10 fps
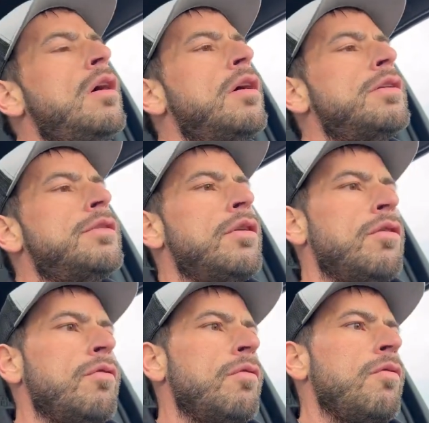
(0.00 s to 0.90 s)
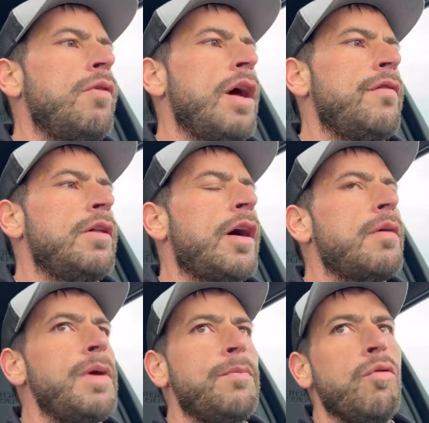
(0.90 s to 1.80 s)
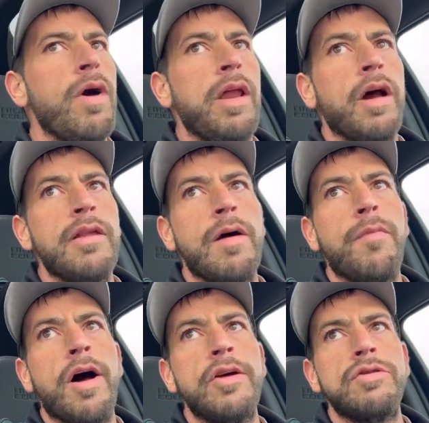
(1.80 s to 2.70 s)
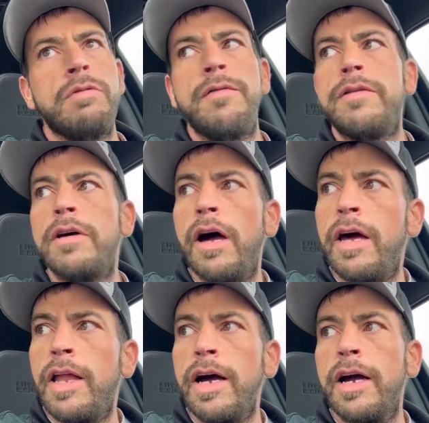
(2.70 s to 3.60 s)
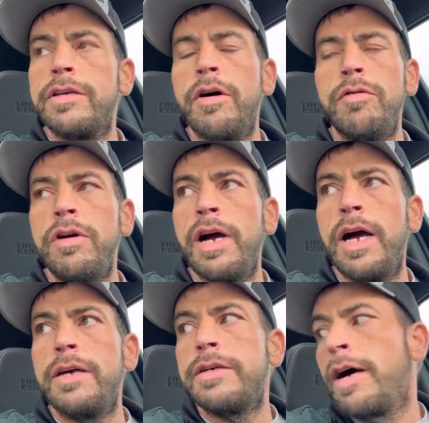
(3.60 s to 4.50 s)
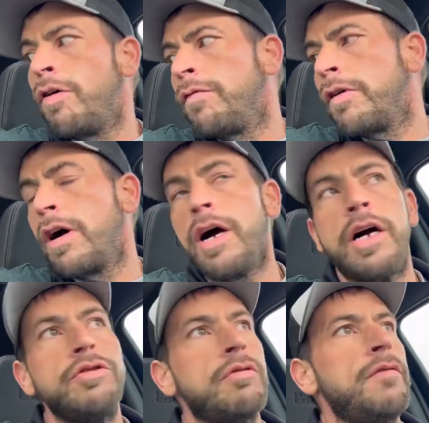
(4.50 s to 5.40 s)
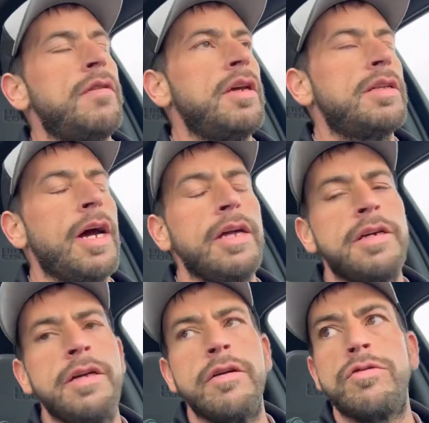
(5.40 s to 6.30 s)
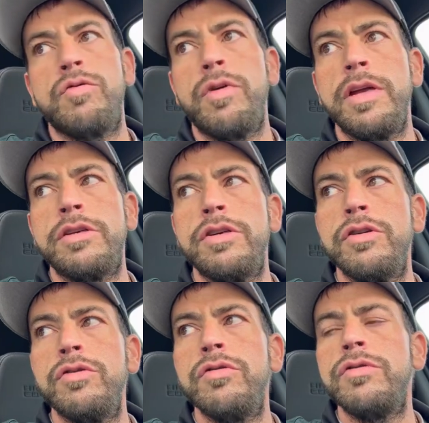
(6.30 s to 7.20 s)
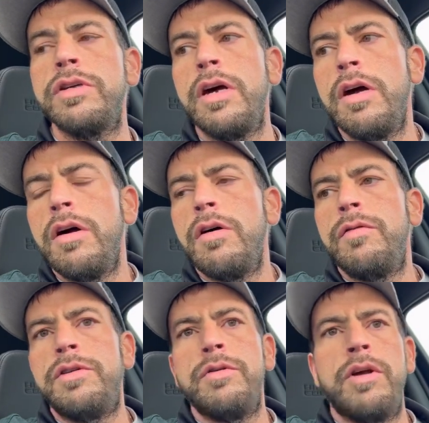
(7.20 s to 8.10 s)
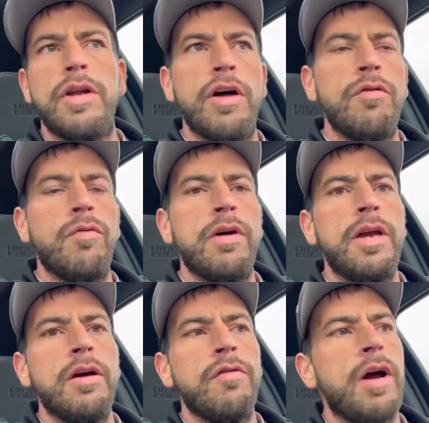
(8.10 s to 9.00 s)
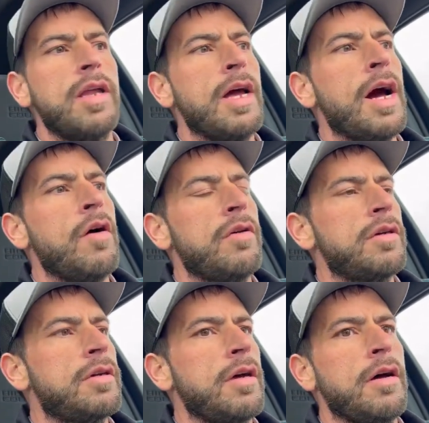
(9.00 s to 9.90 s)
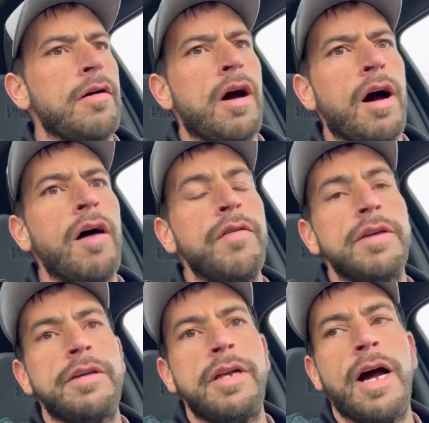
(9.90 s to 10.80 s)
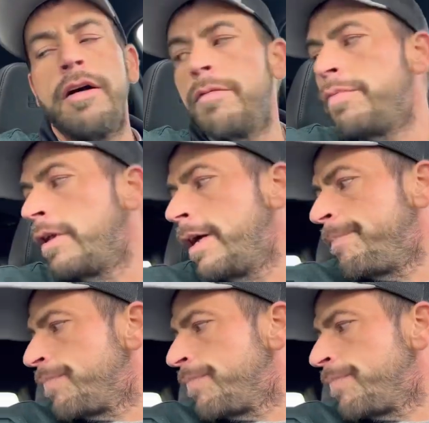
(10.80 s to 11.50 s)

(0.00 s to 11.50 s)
So we have a lot of people waiting on that module. We've done, like I told you guys, over 100 of these 19 to 22s. We're doing another one here right now. It is obviously now complete.